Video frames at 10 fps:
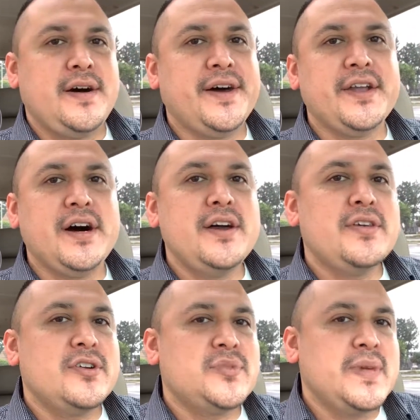on
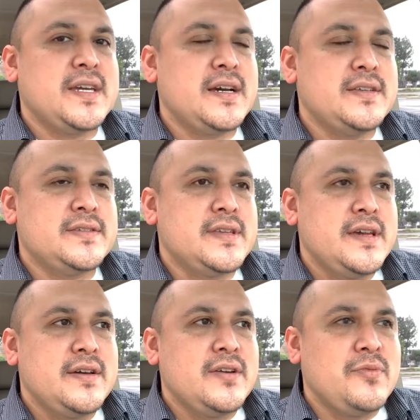others because
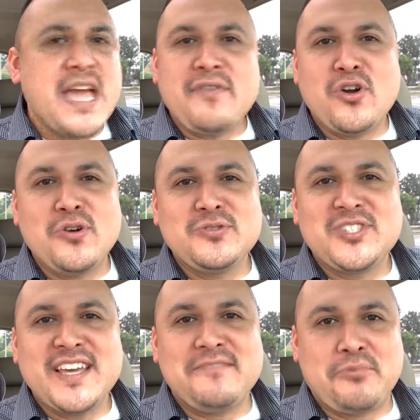we have our own
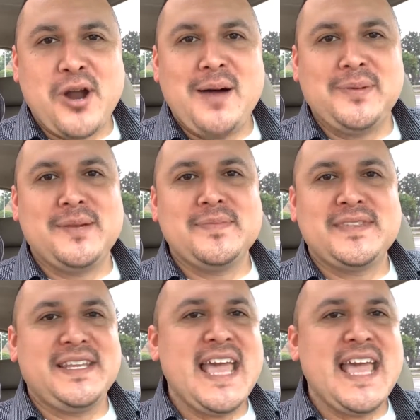set of problems.